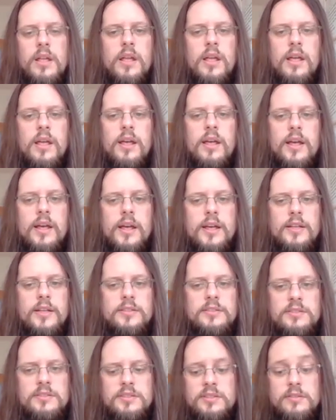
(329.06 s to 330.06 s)

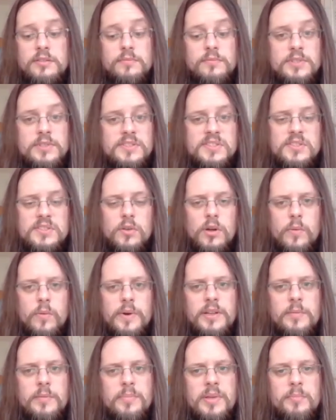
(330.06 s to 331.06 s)
And this is
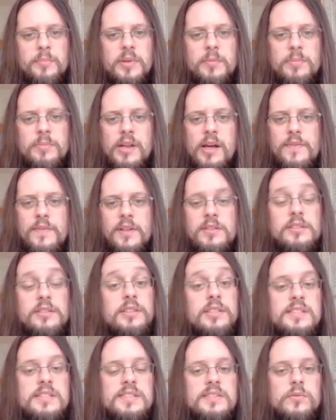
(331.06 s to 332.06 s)
already a big blunder that
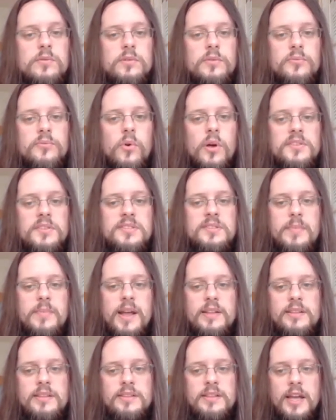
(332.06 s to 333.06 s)
leads to a forced
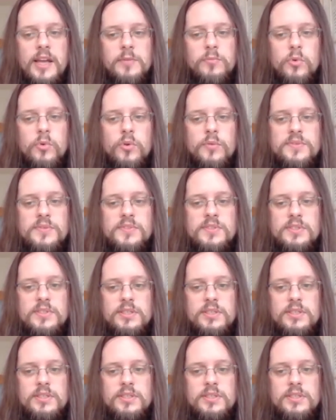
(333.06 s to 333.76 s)
mate in 9 moves.